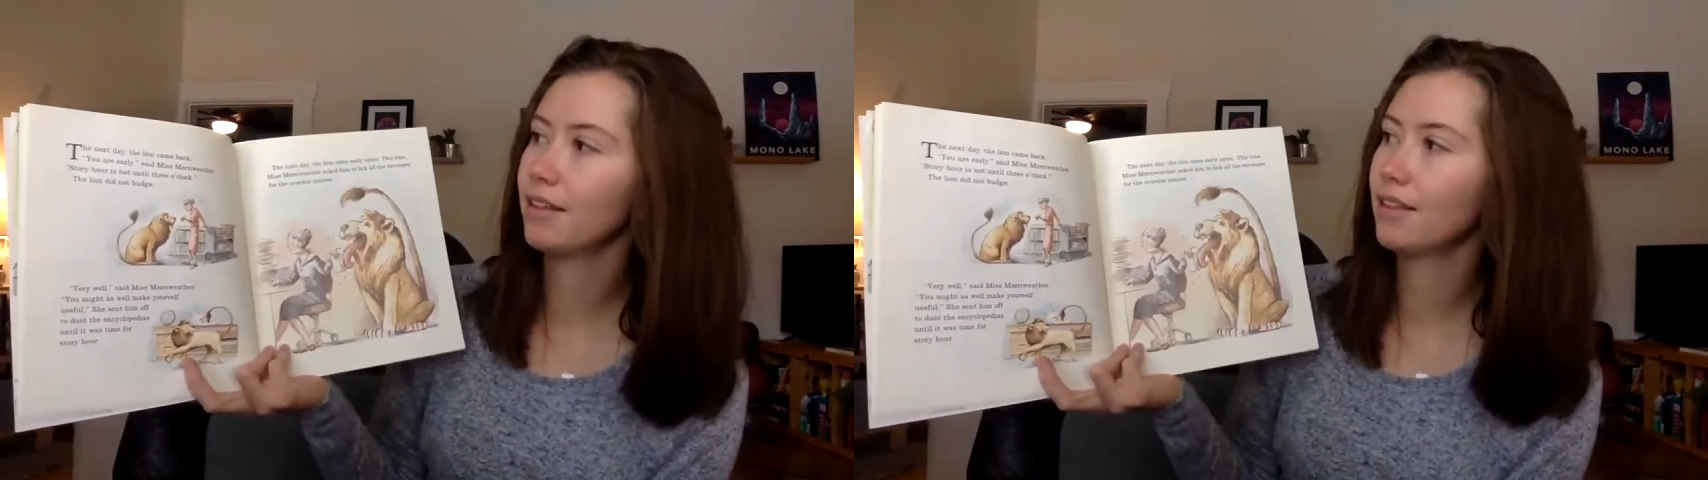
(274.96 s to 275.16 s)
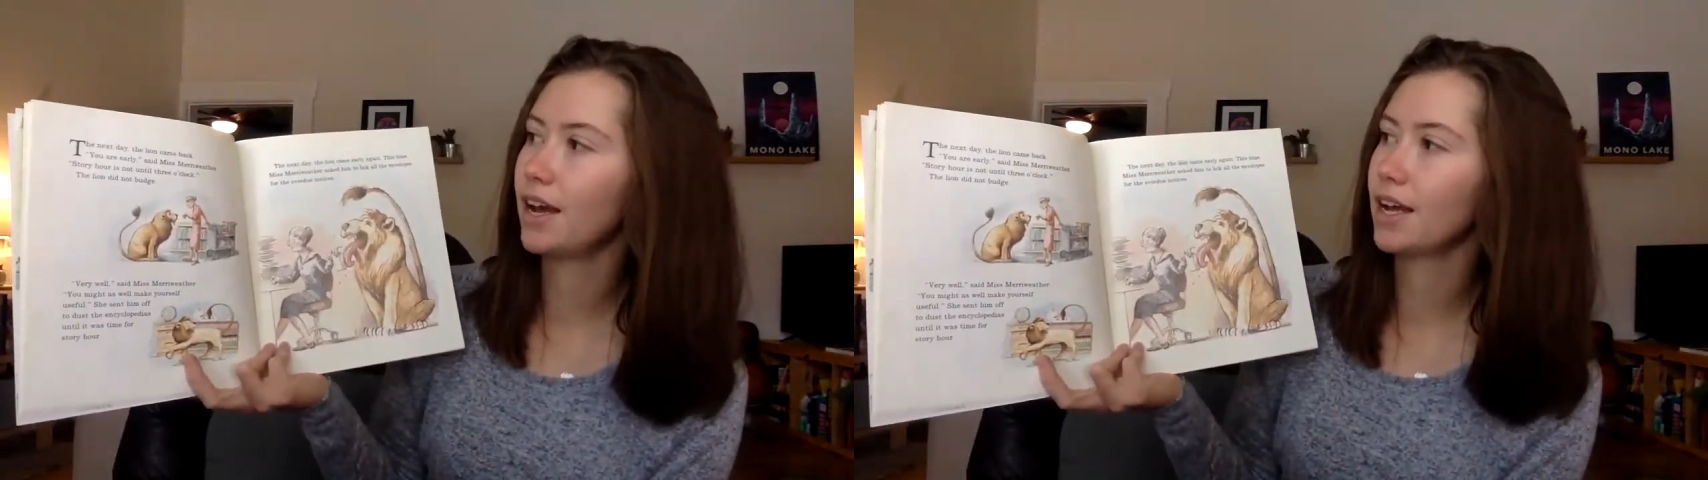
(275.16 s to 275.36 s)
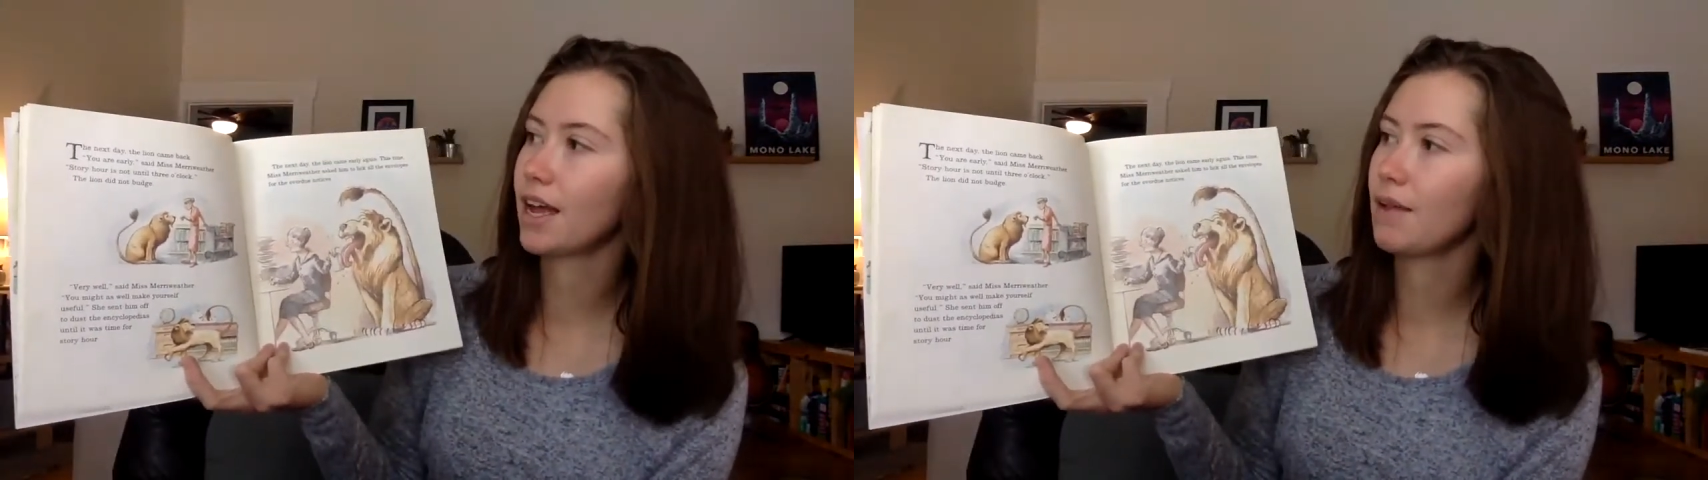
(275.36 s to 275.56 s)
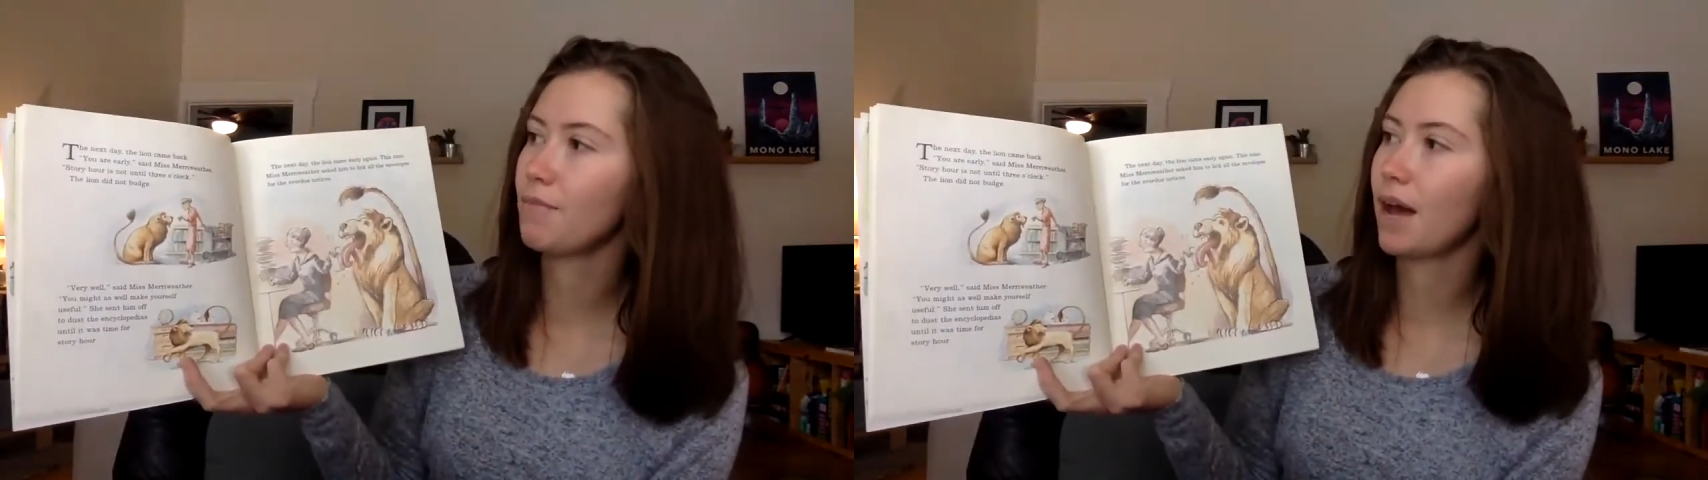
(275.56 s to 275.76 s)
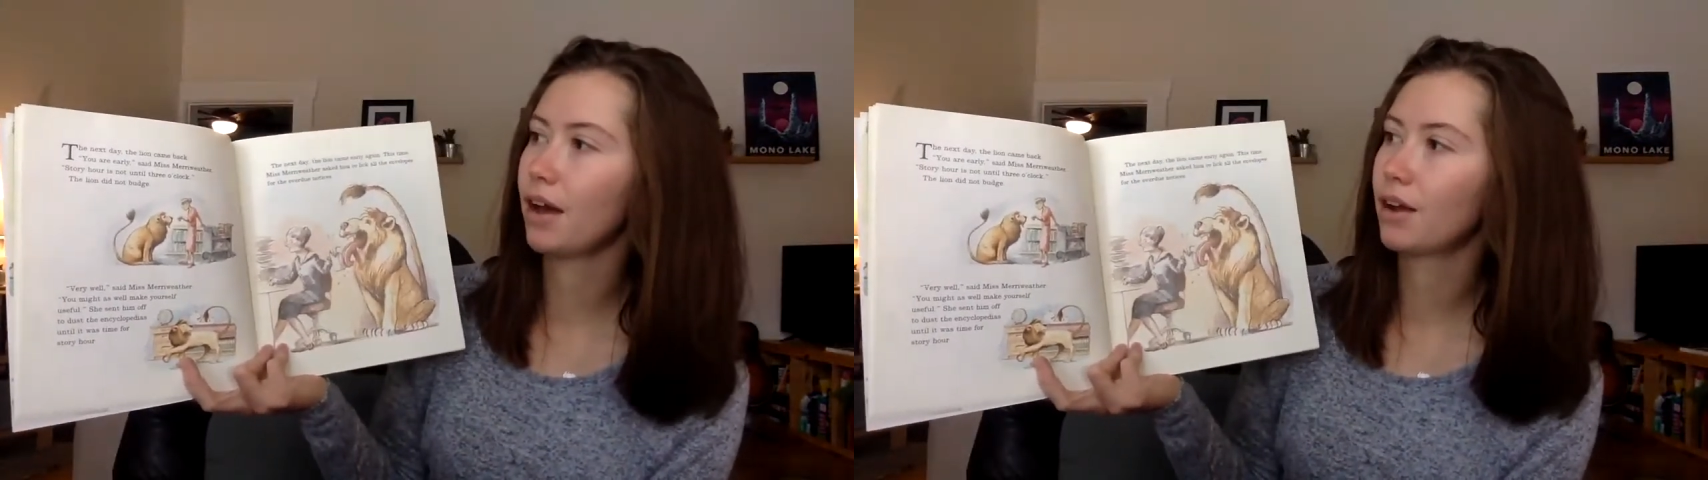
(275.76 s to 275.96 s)
the lion came
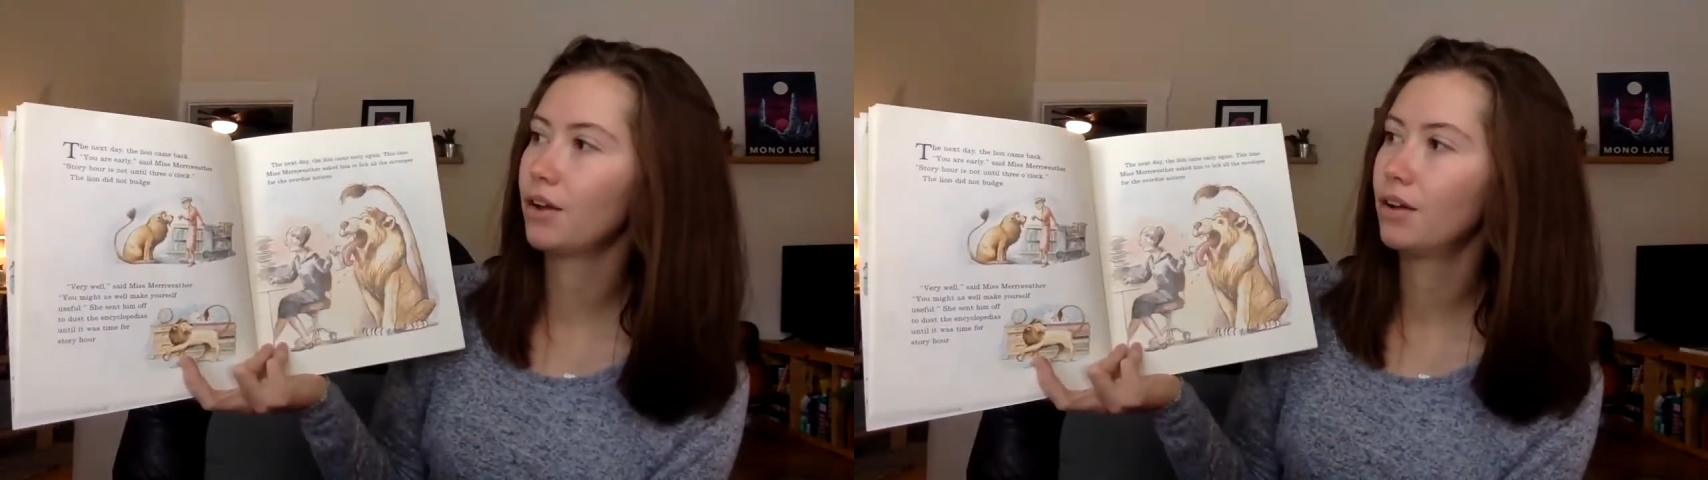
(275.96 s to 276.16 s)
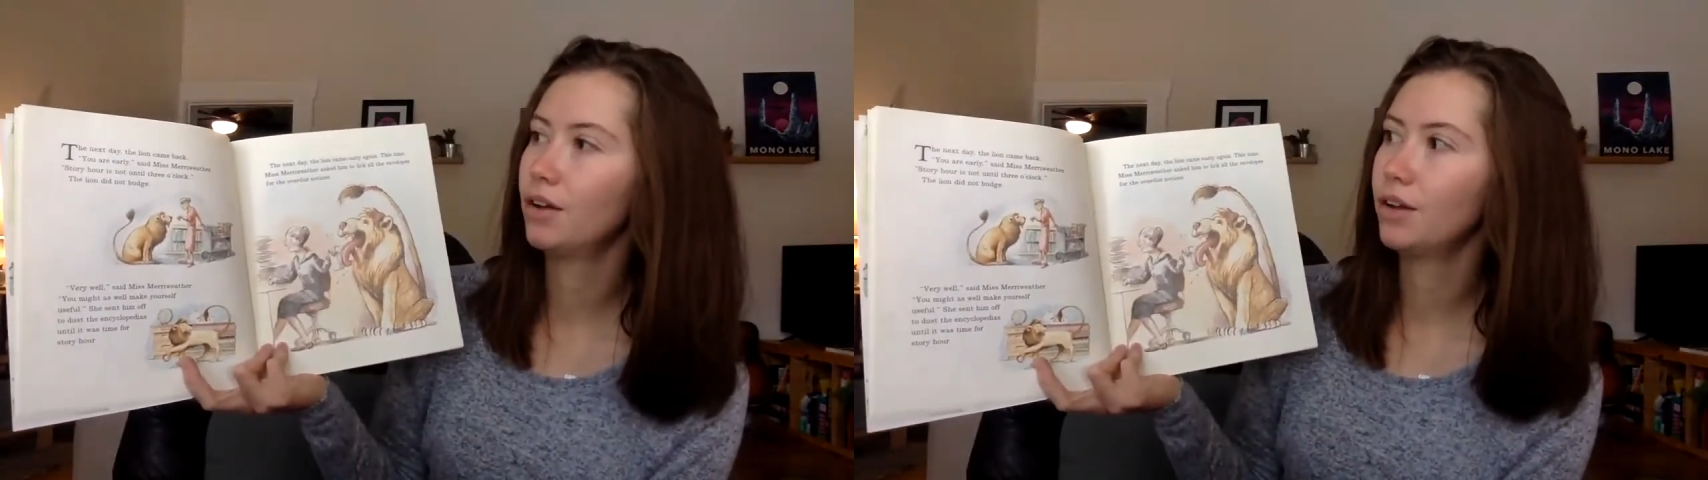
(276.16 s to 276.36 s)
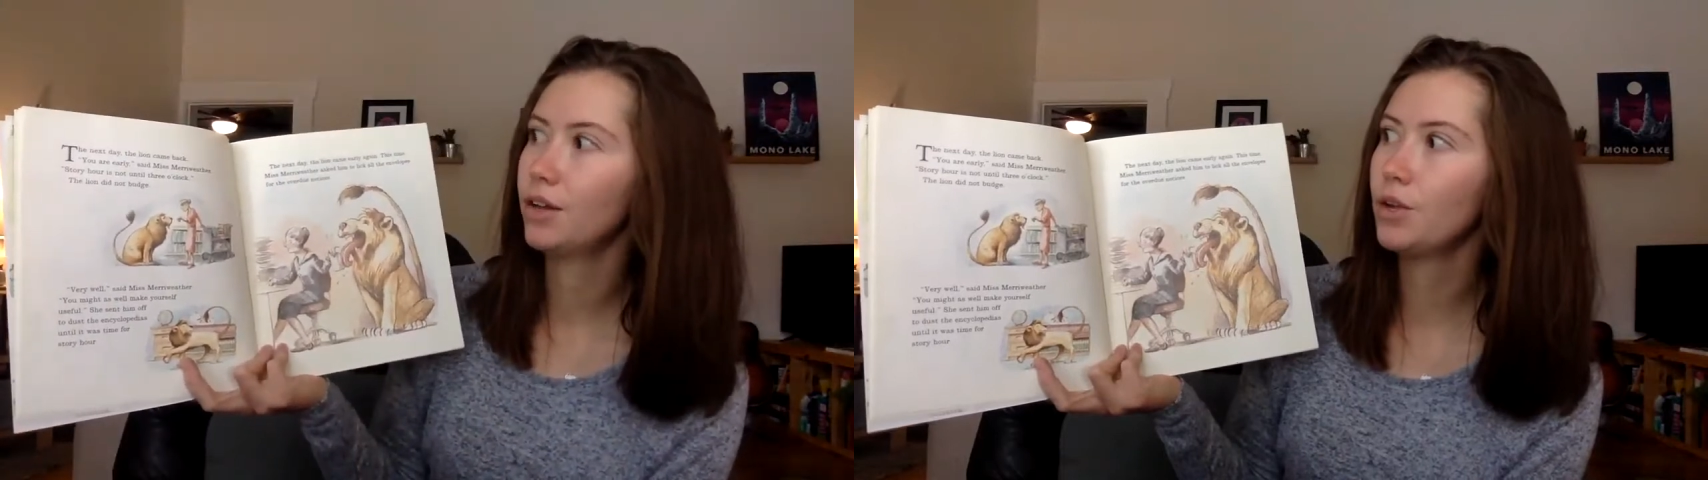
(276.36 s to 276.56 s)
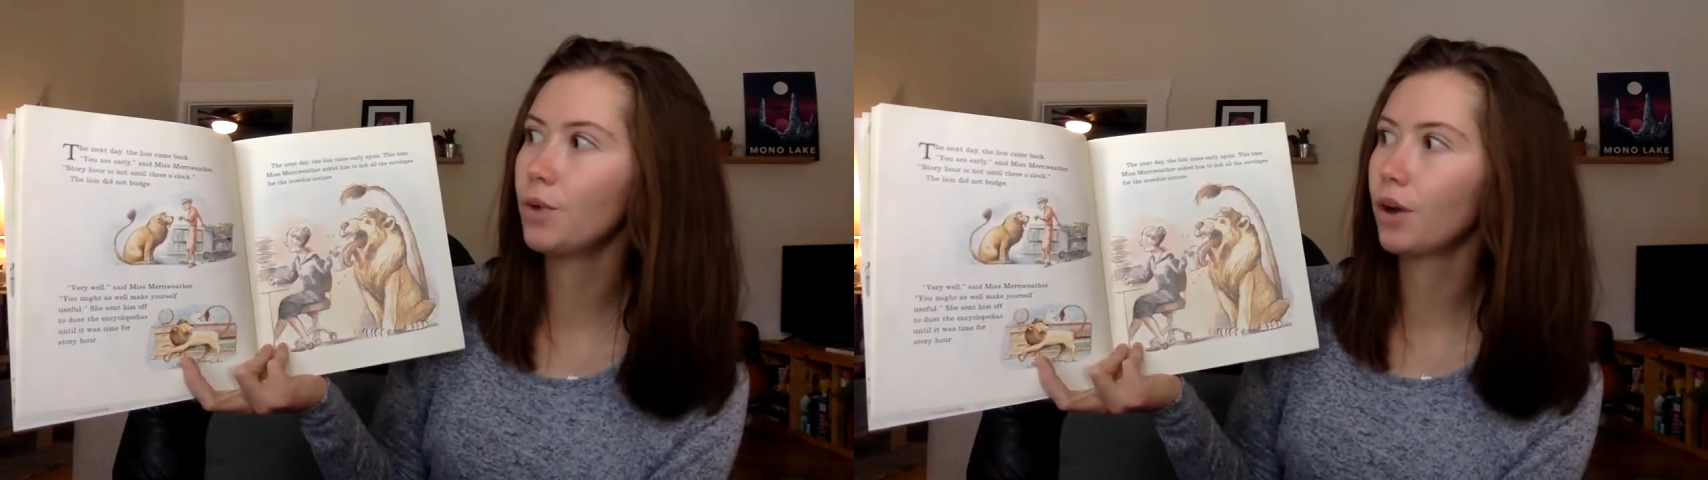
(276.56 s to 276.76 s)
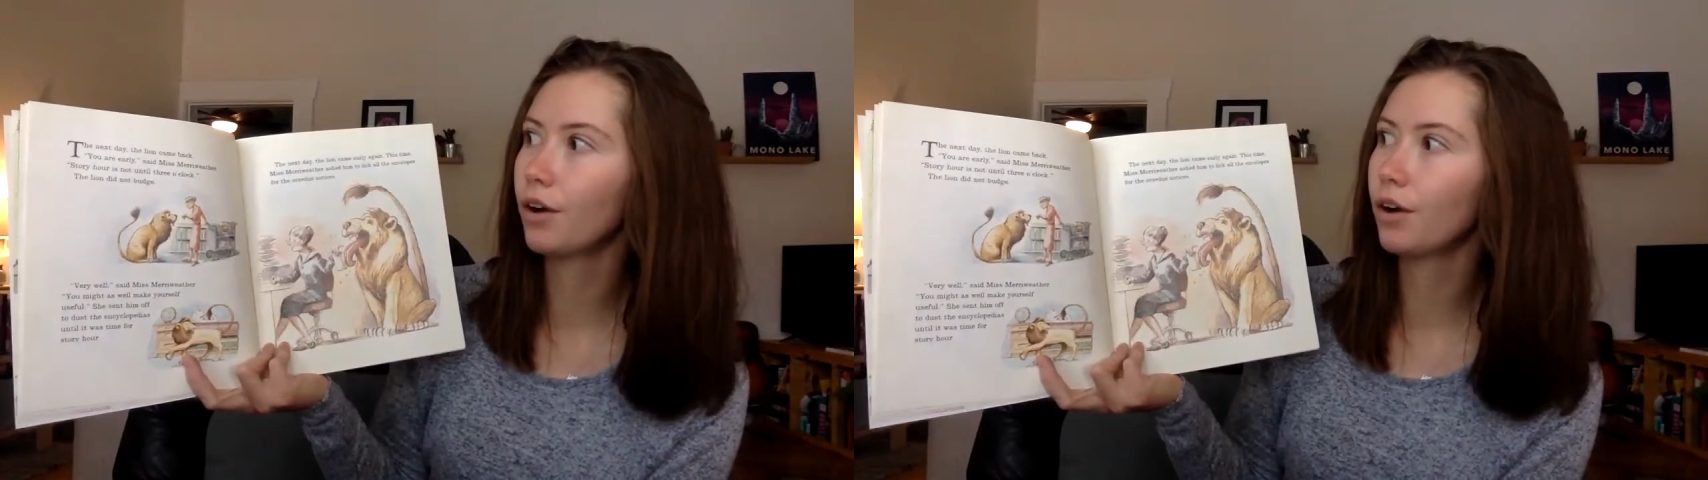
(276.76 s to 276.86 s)
back. You are